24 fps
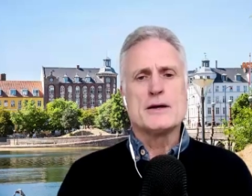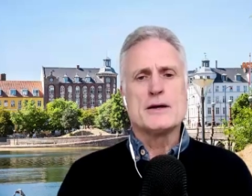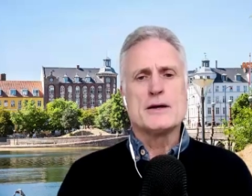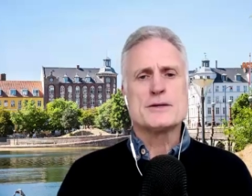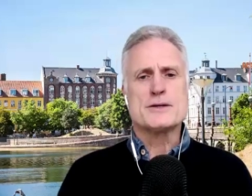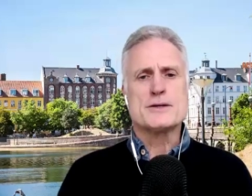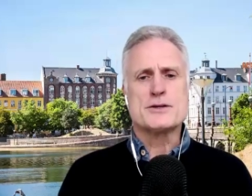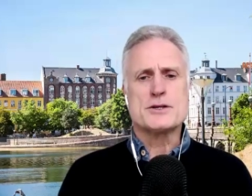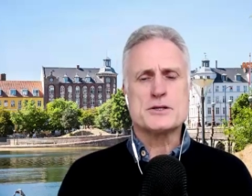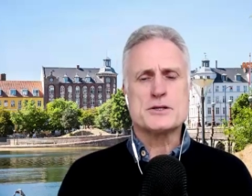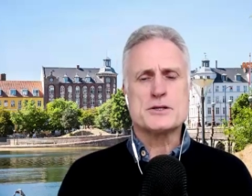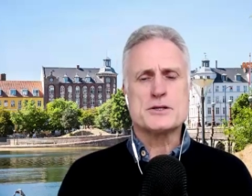
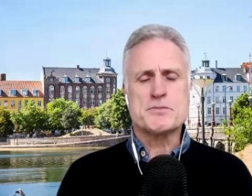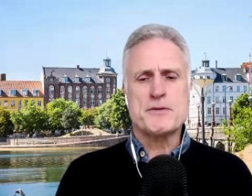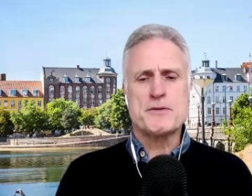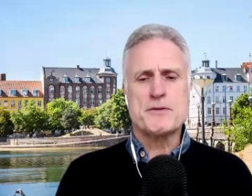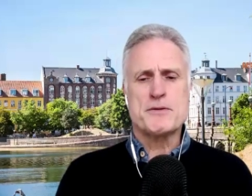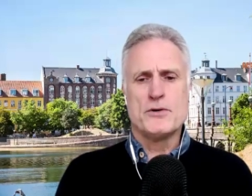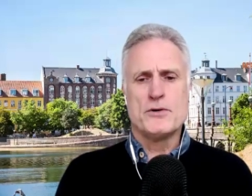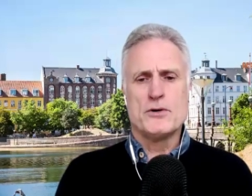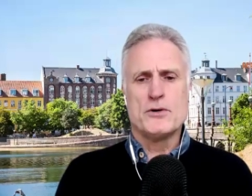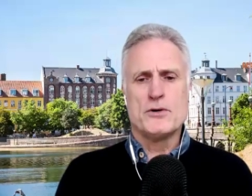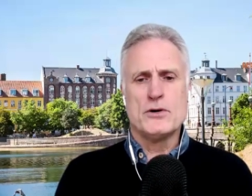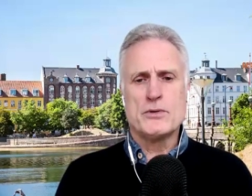So just
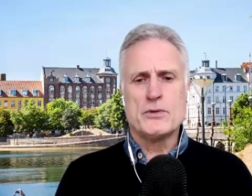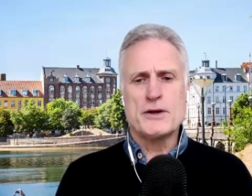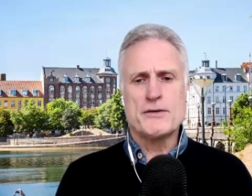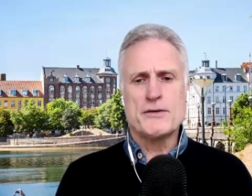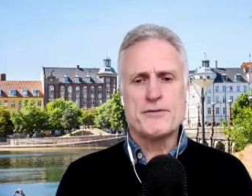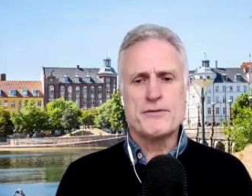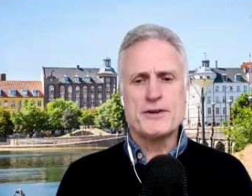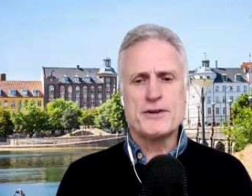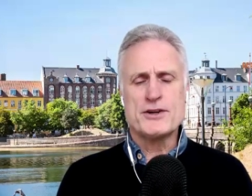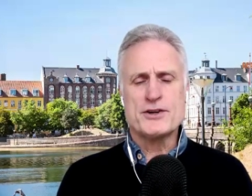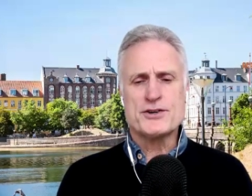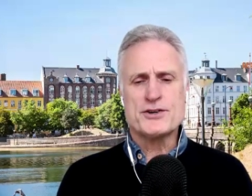before we
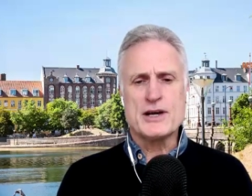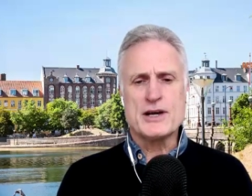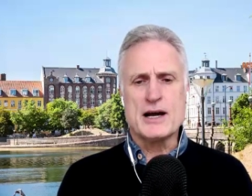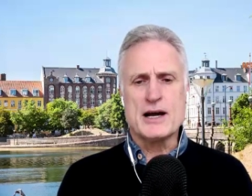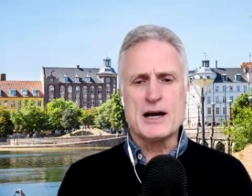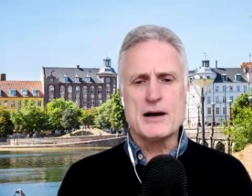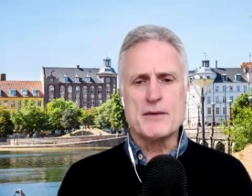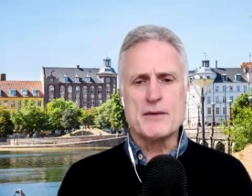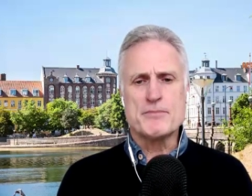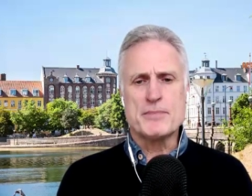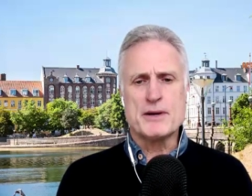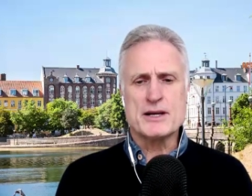finish
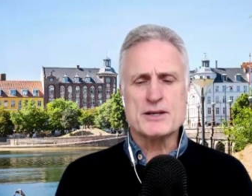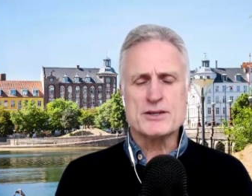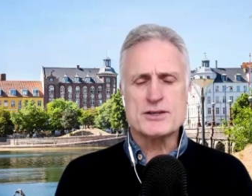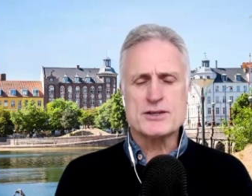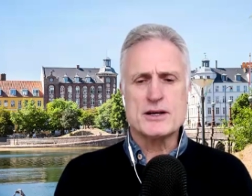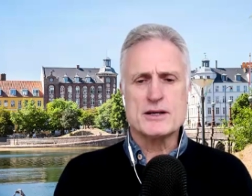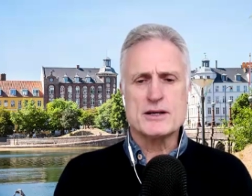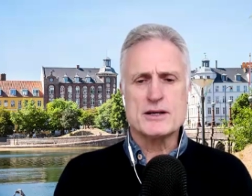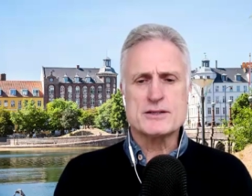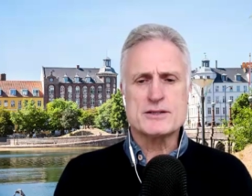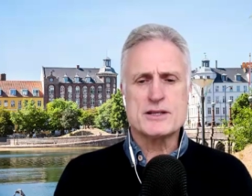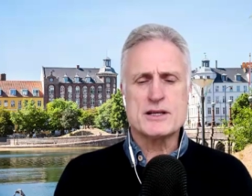up,
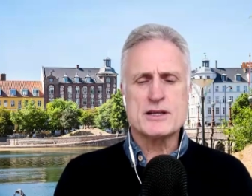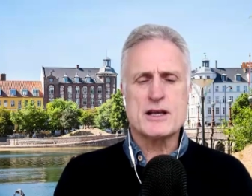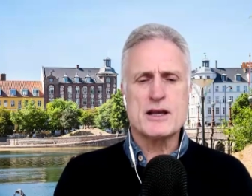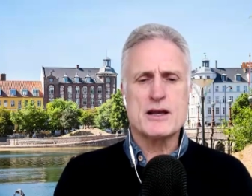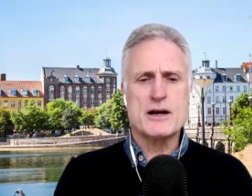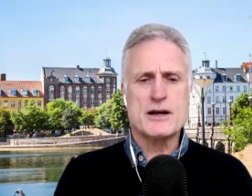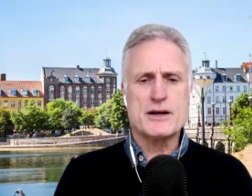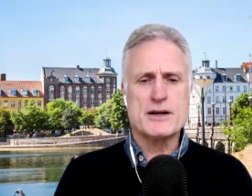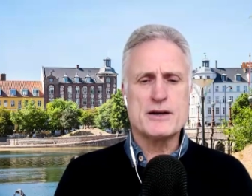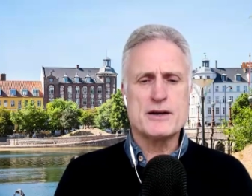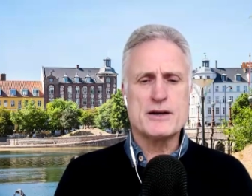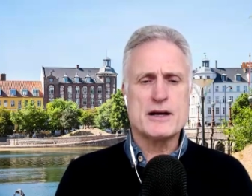actually, I was thinking,
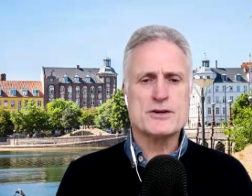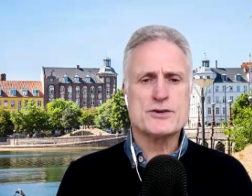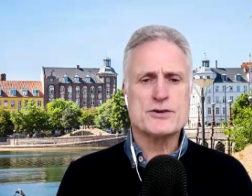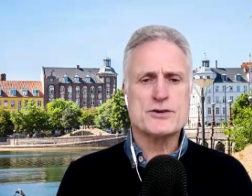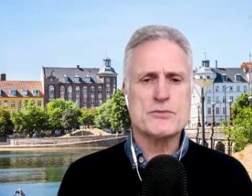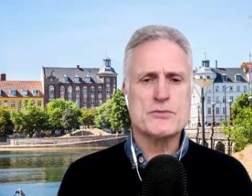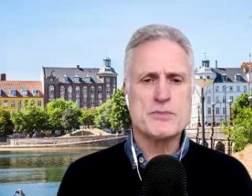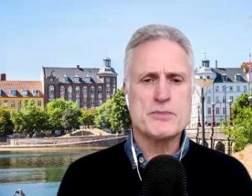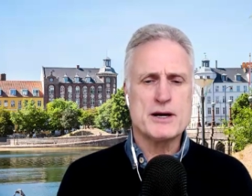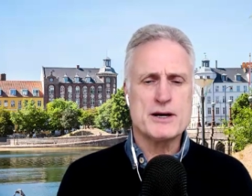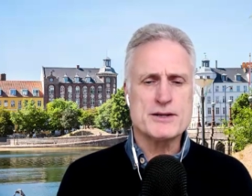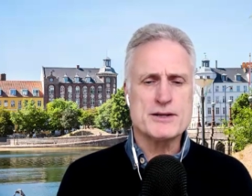I didn't ask
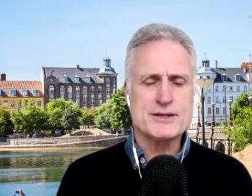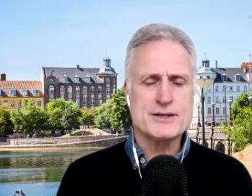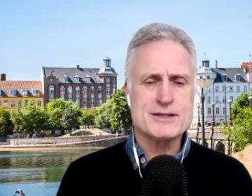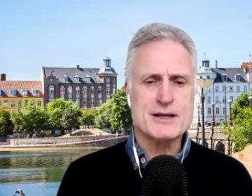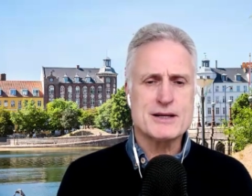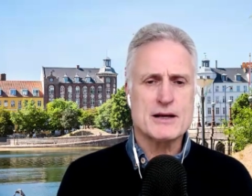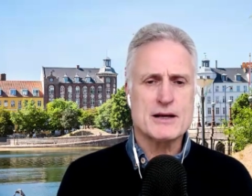you about,